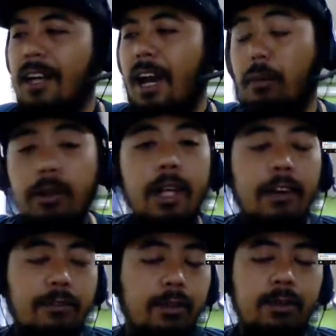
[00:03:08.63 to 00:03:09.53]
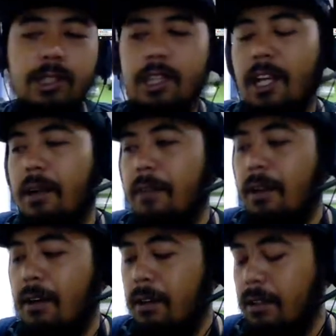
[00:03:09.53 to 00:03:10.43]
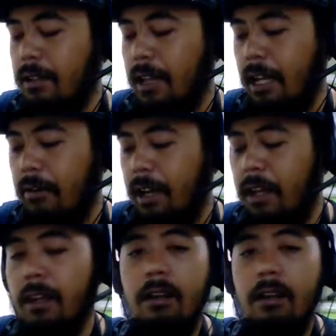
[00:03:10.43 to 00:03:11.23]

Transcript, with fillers: I would love to see that, pero anyway.